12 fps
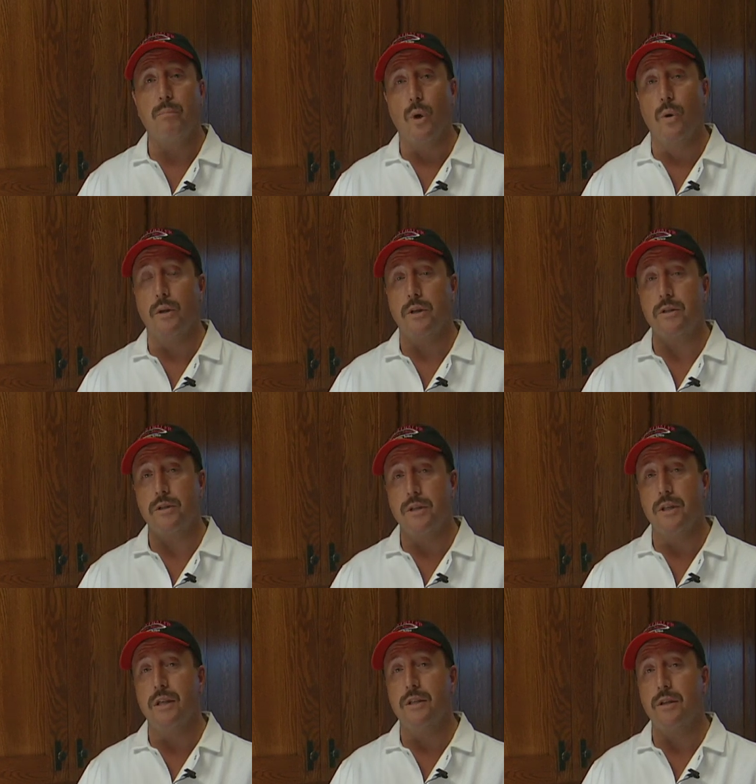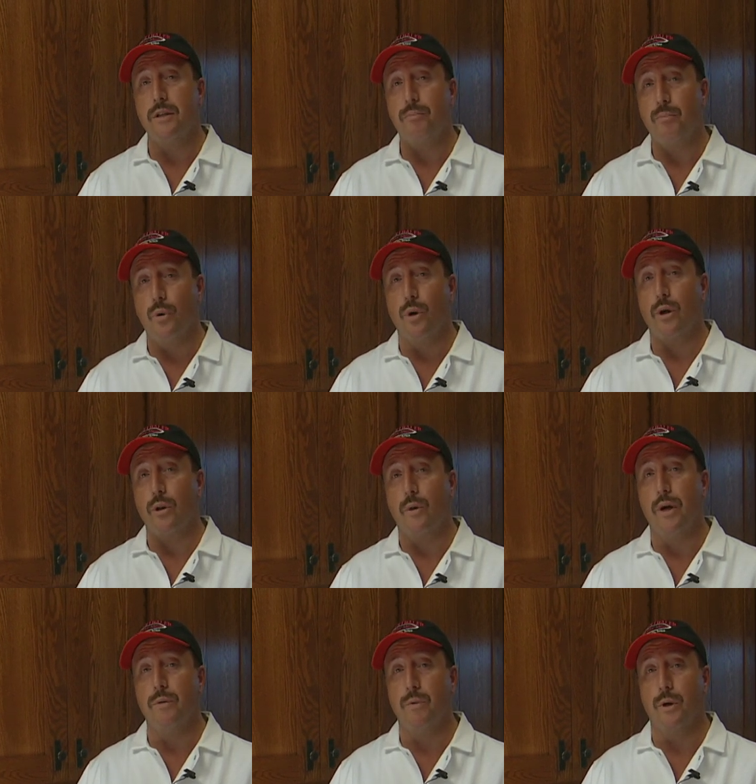boneless, seasoned pork
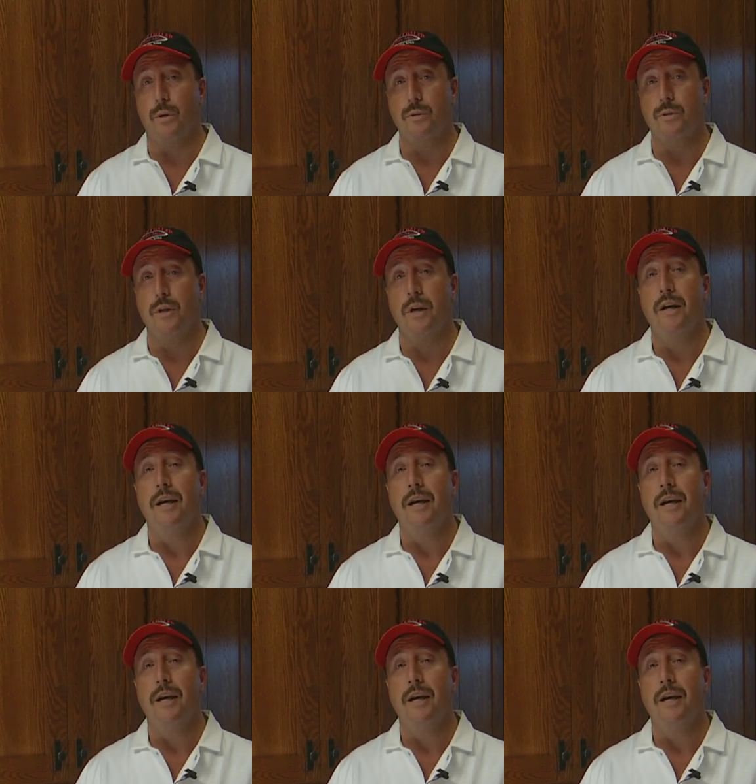loin roast.